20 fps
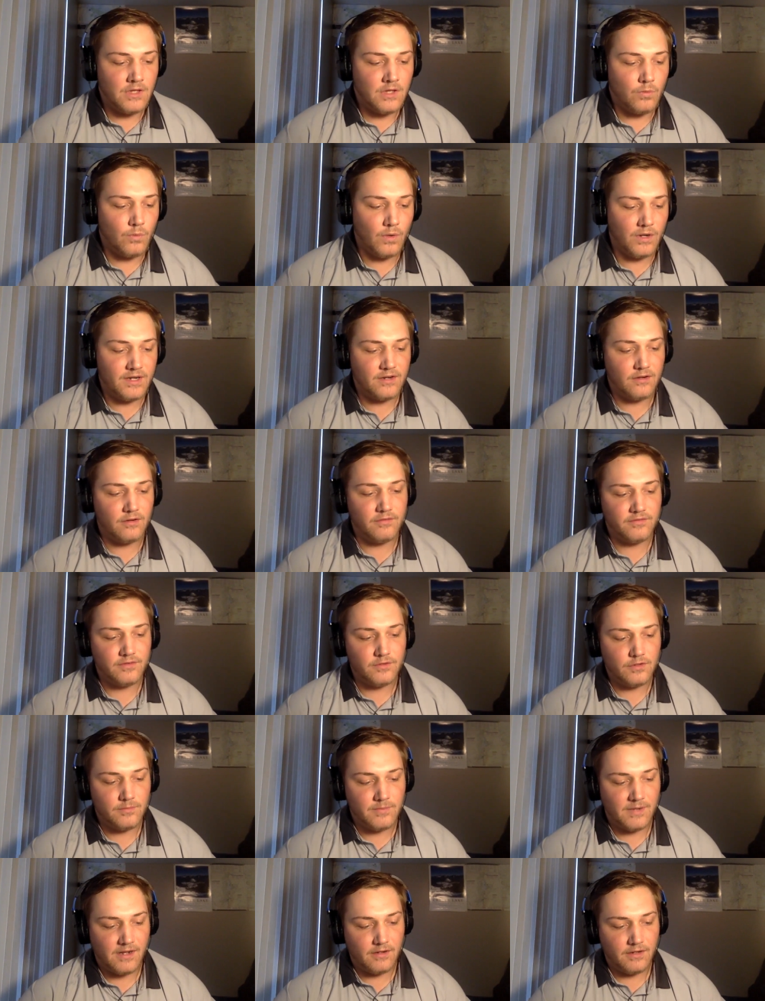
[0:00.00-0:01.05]
when
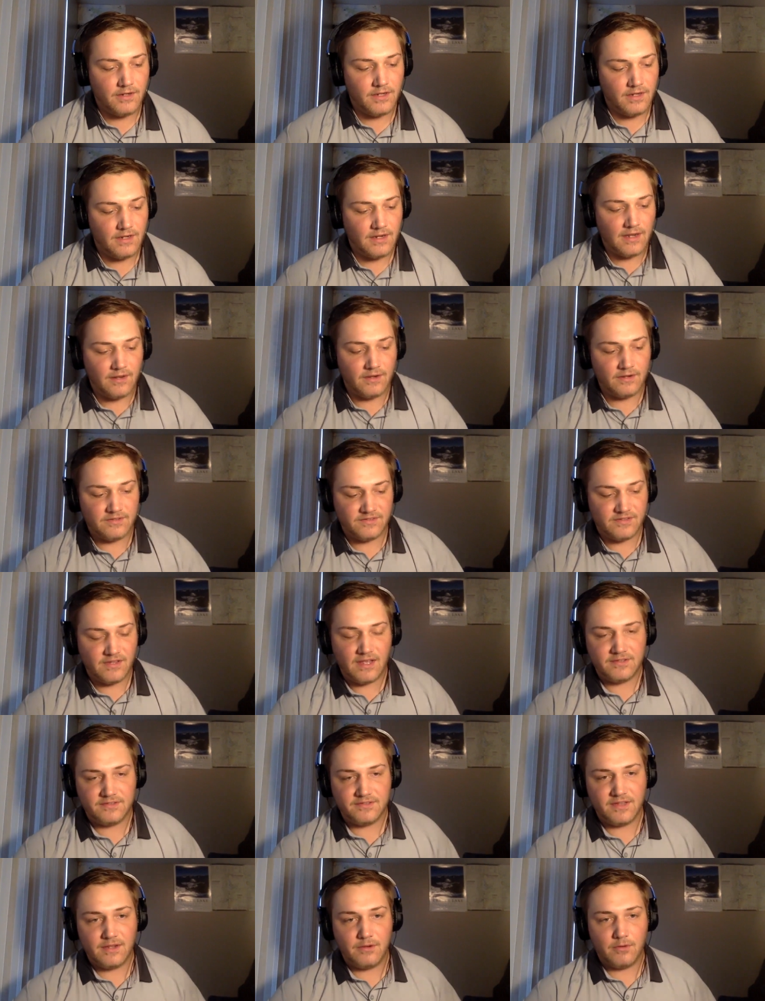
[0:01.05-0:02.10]
interviewed about it
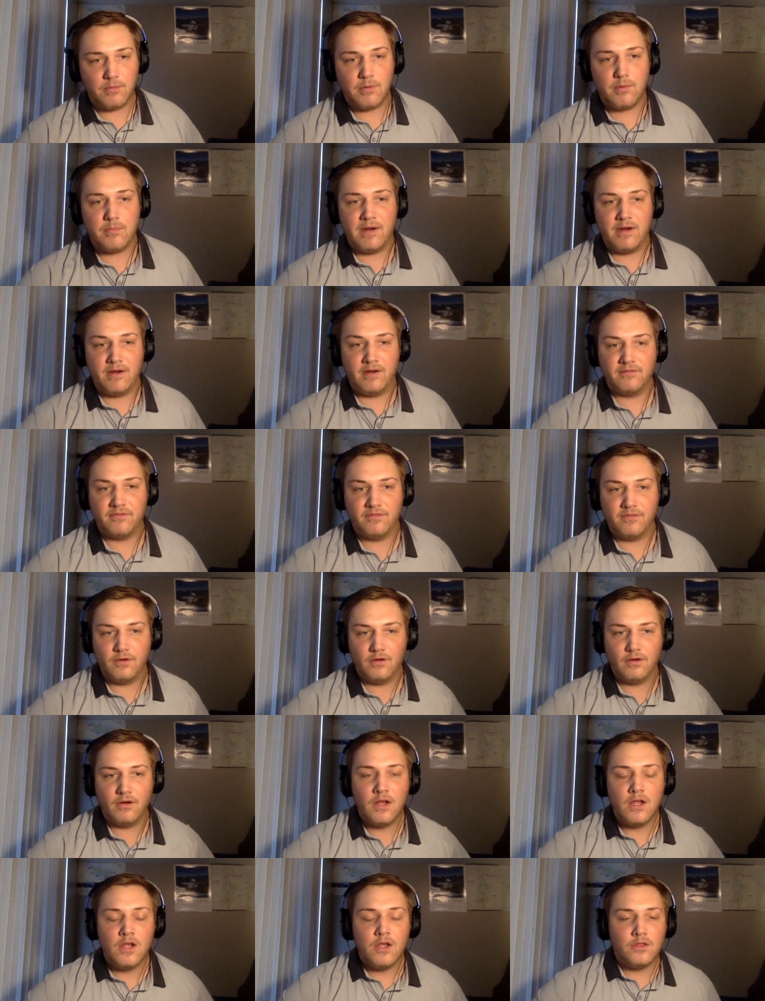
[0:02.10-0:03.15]
as they were preparing
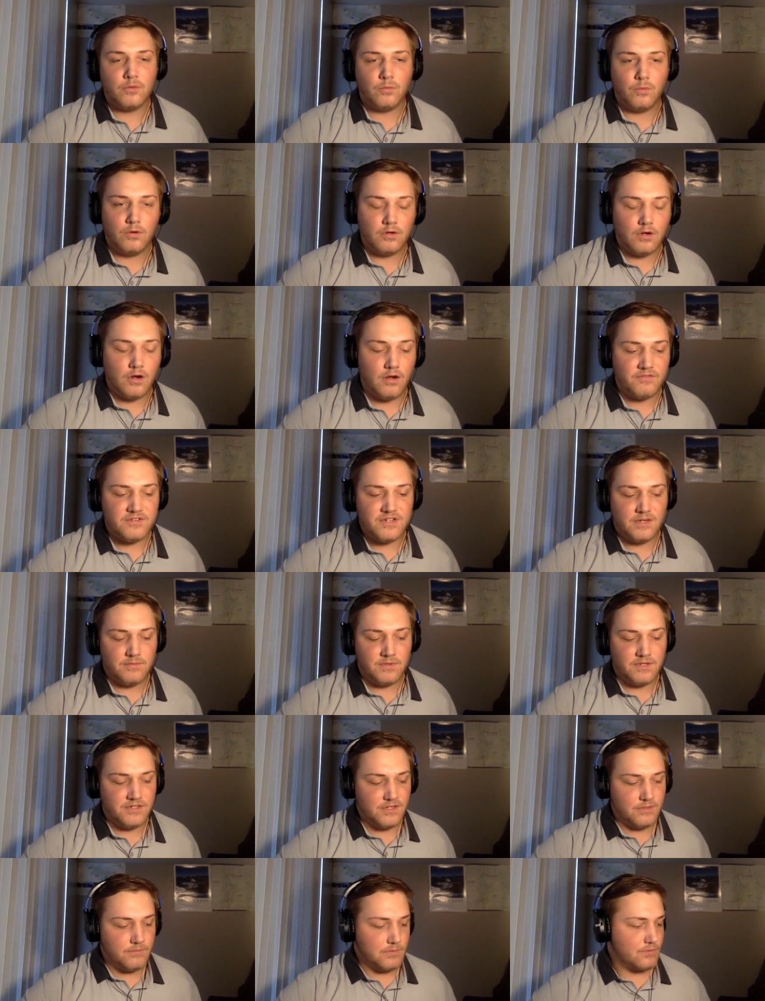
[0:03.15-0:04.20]
for the World Golf
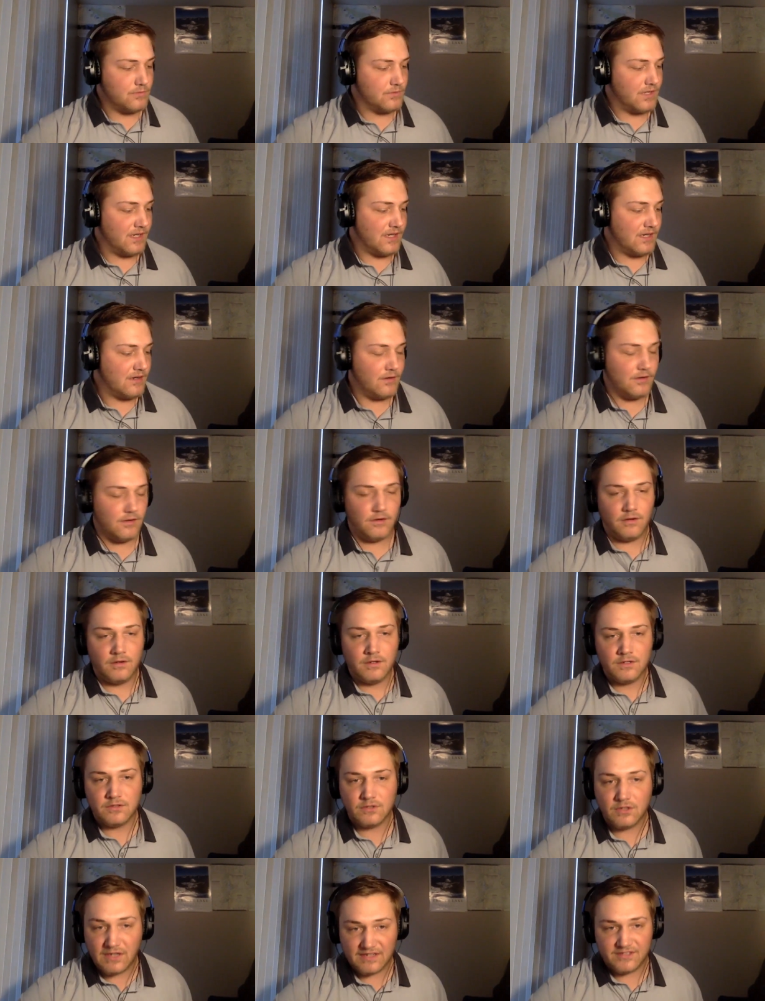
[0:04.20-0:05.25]
Championship, which we'll
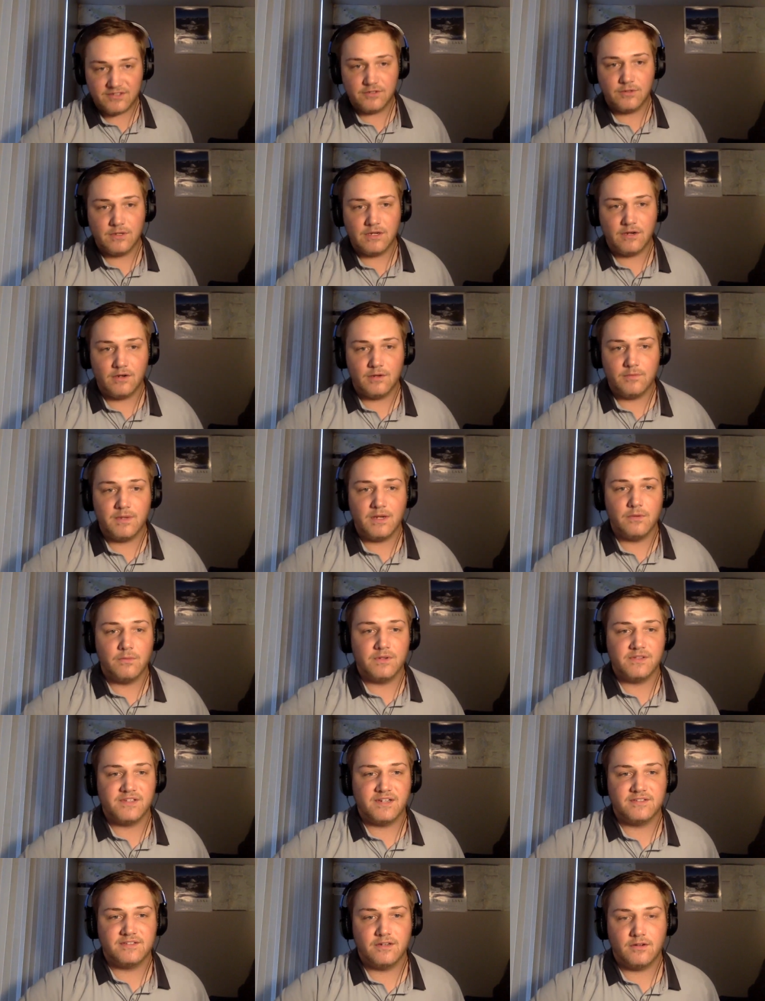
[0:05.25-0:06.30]
get to here in a minute
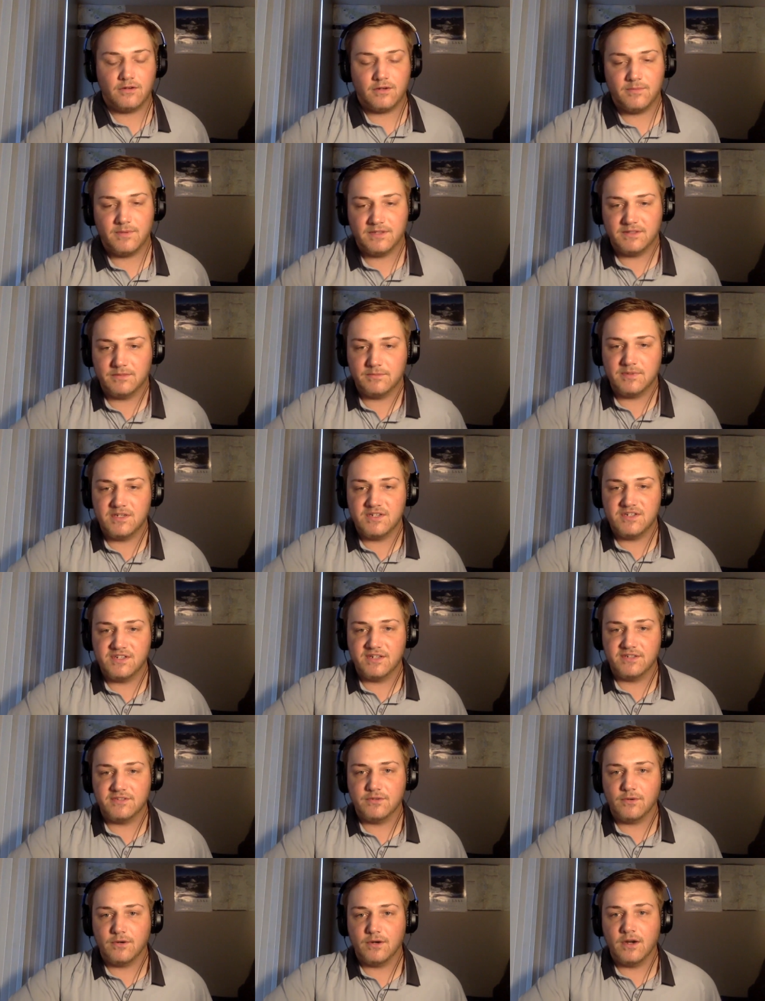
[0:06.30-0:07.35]
once I talk about the
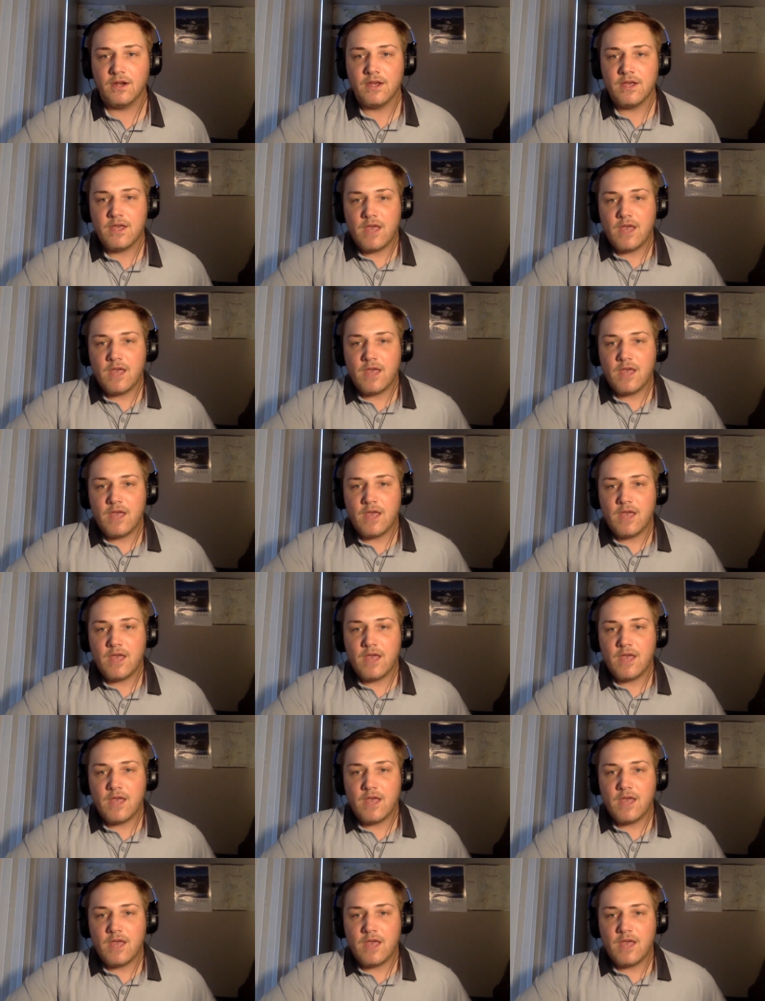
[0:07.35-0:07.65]
PGA Tour.